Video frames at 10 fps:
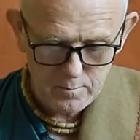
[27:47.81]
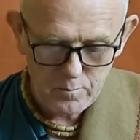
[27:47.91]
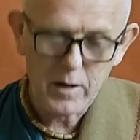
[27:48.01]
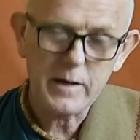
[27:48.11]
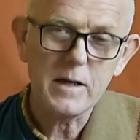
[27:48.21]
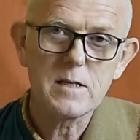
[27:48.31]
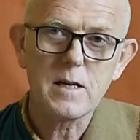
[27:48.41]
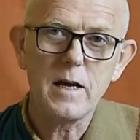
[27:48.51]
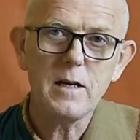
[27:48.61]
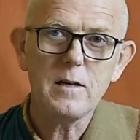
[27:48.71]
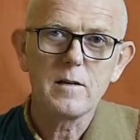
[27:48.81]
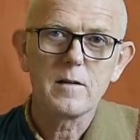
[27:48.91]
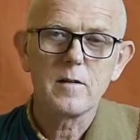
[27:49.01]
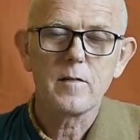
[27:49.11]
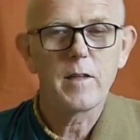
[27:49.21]
Mayi te,
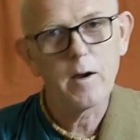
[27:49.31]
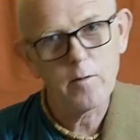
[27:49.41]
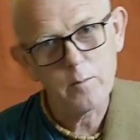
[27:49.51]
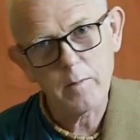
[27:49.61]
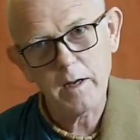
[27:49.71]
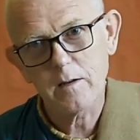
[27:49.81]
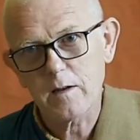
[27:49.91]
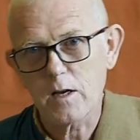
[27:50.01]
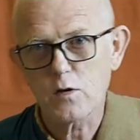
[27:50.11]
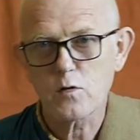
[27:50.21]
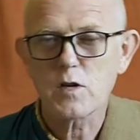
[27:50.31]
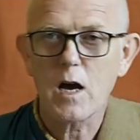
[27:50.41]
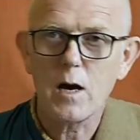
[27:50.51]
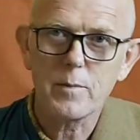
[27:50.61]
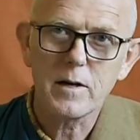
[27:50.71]
they're in me, teshu
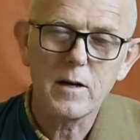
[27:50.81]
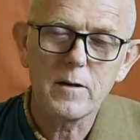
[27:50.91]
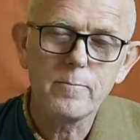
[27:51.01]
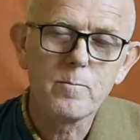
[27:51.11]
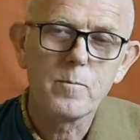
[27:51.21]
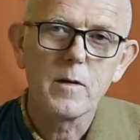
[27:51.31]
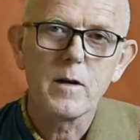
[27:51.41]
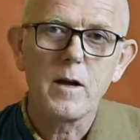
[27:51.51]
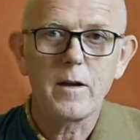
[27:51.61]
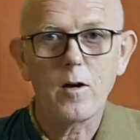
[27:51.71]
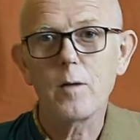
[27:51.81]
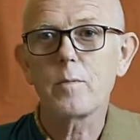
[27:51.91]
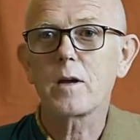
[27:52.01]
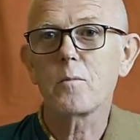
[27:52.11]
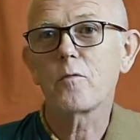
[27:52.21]
chapi aham. And I
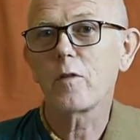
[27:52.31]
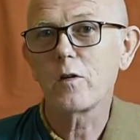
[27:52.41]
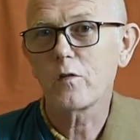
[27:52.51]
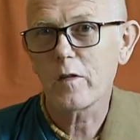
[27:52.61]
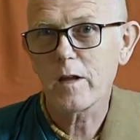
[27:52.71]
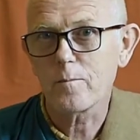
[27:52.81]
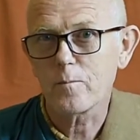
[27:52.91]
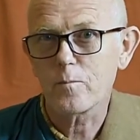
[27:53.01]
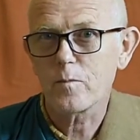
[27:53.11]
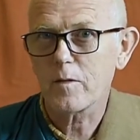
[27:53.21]
become a friend to them.